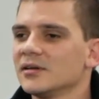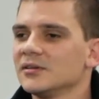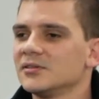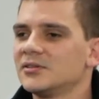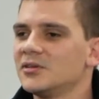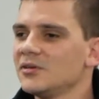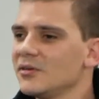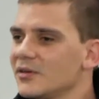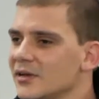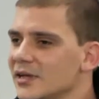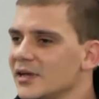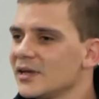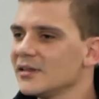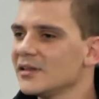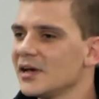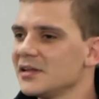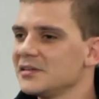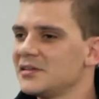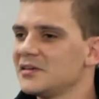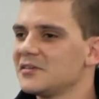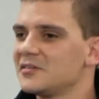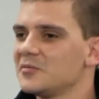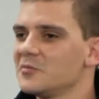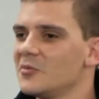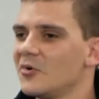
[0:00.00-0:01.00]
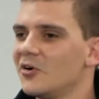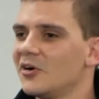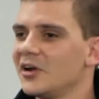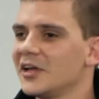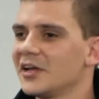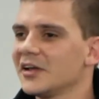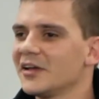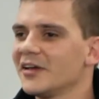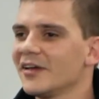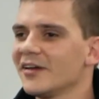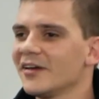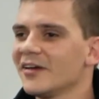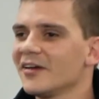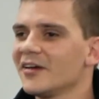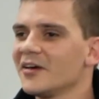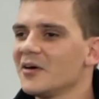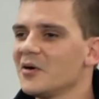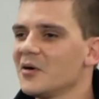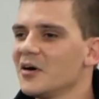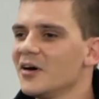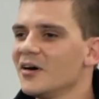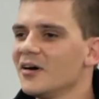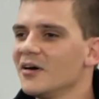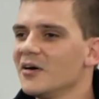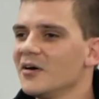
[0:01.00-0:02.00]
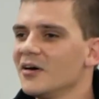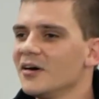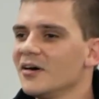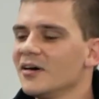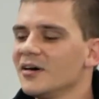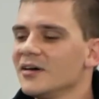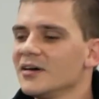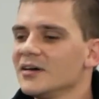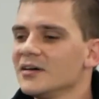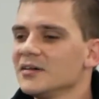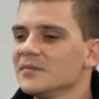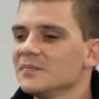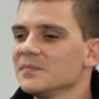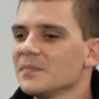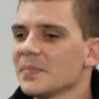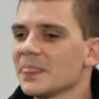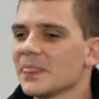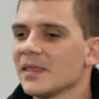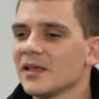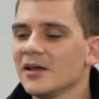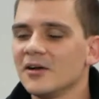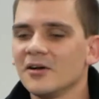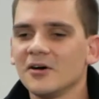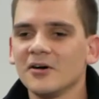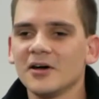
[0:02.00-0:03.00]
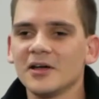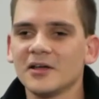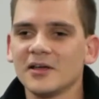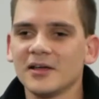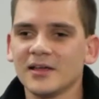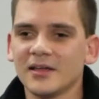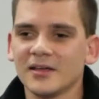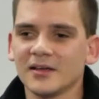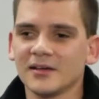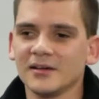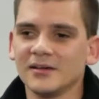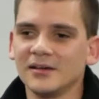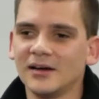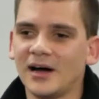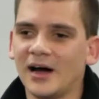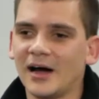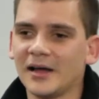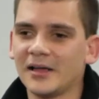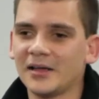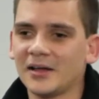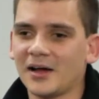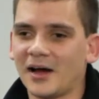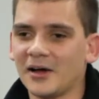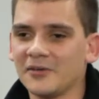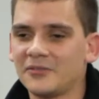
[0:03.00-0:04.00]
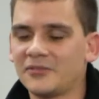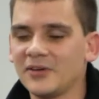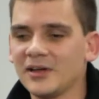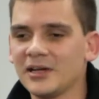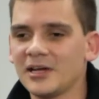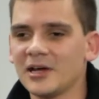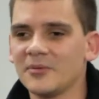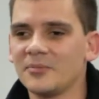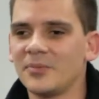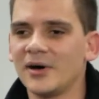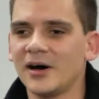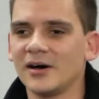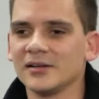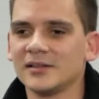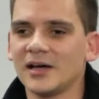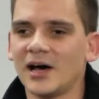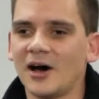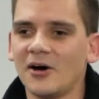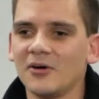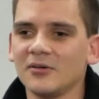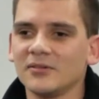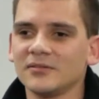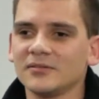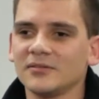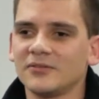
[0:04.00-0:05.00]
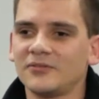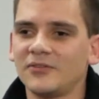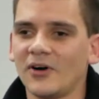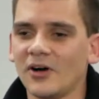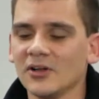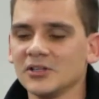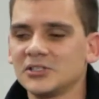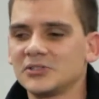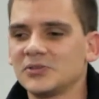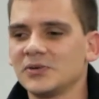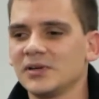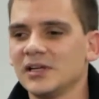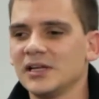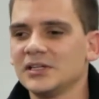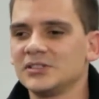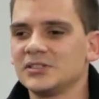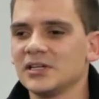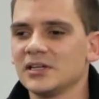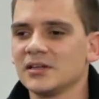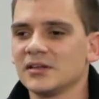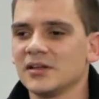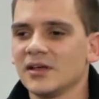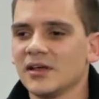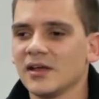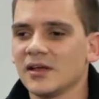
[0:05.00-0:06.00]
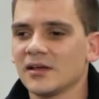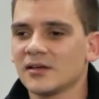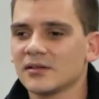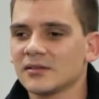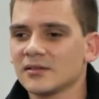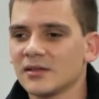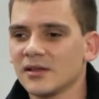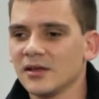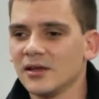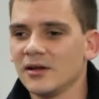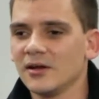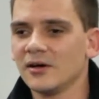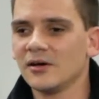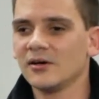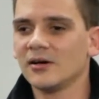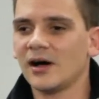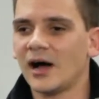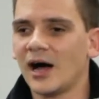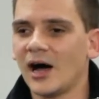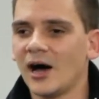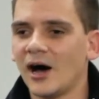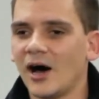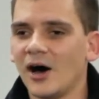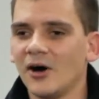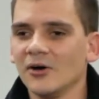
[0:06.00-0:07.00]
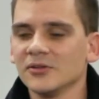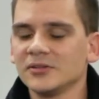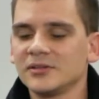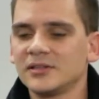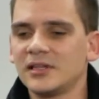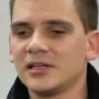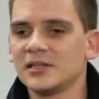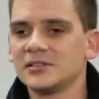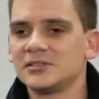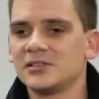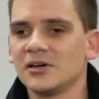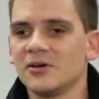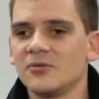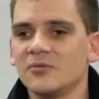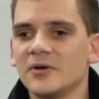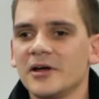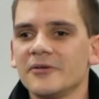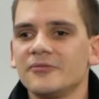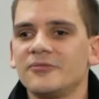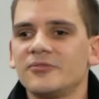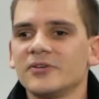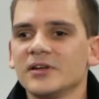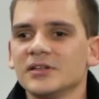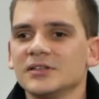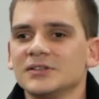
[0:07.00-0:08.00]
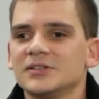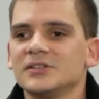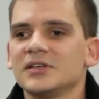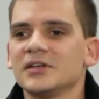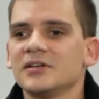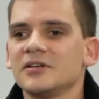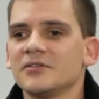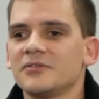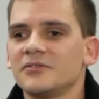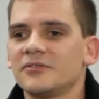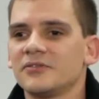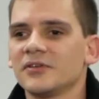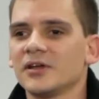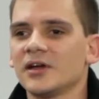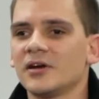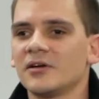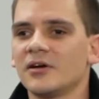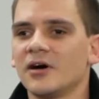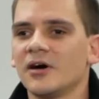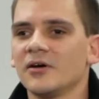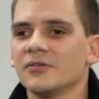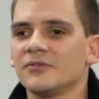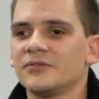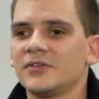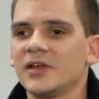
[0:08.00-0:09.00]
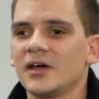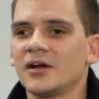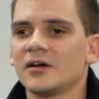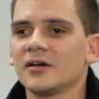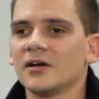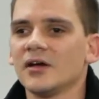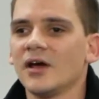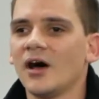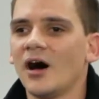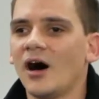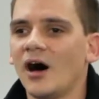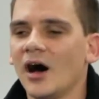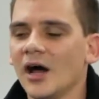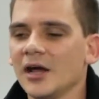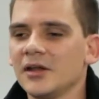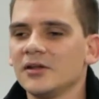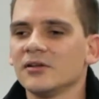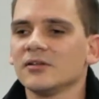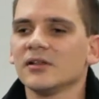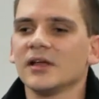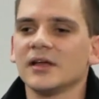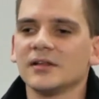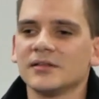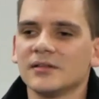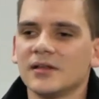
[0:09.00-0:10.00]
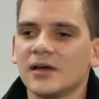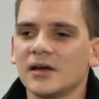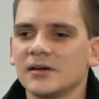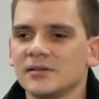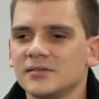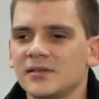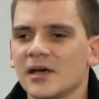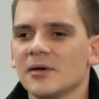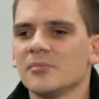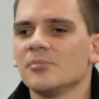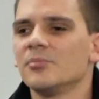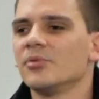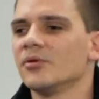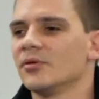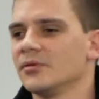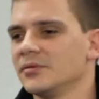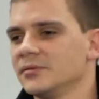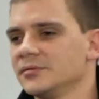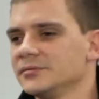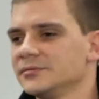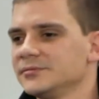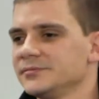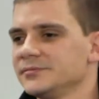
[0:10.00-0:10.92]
Do you hear that this morning? You know, I, I think about how false religion, you know, how, how there's a reverence and a fear of their idol in their temple.